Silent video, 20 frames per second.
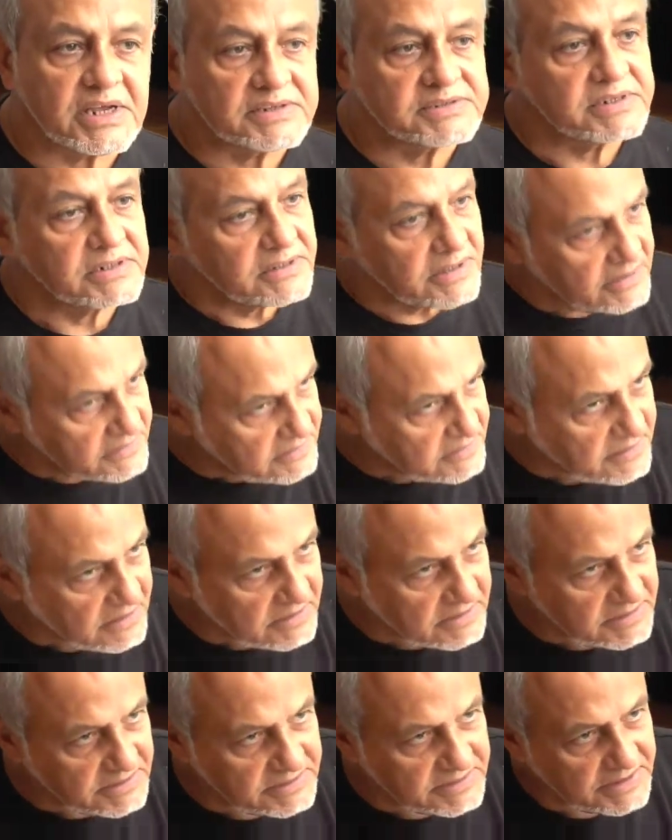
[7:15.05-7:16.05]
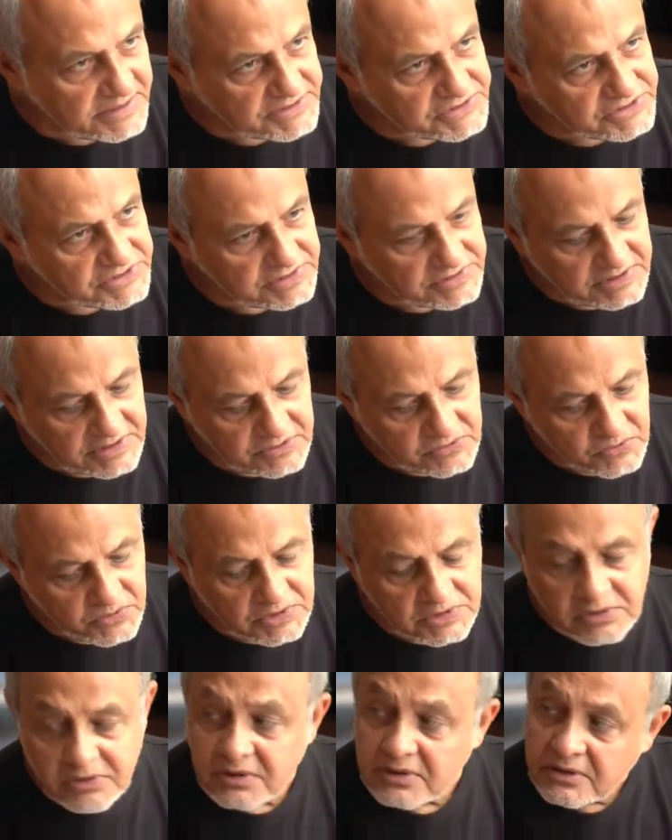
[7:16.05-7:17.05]
as another architecture that
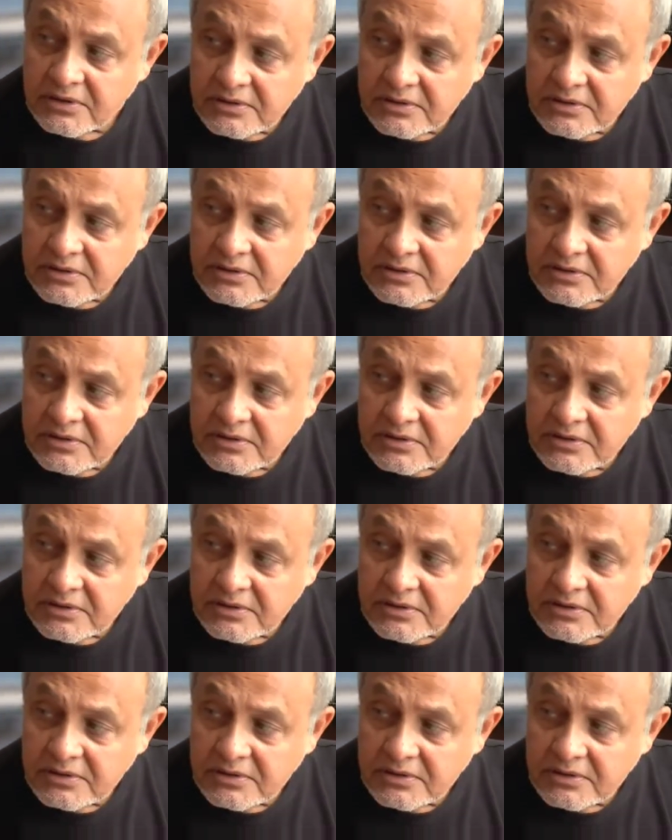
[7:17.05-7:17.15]
will